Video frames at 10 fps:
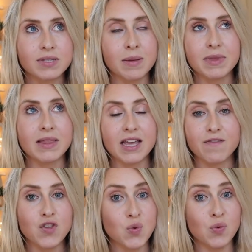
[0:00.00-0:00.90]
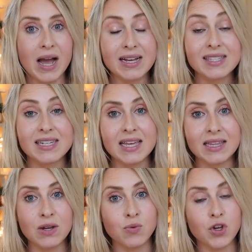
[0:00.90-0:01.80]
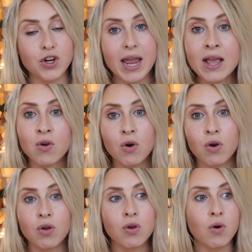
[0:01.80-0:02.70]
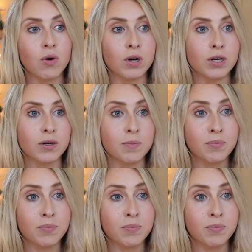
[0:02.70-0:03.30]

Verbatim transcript: something like if you accidentally roll your ankle or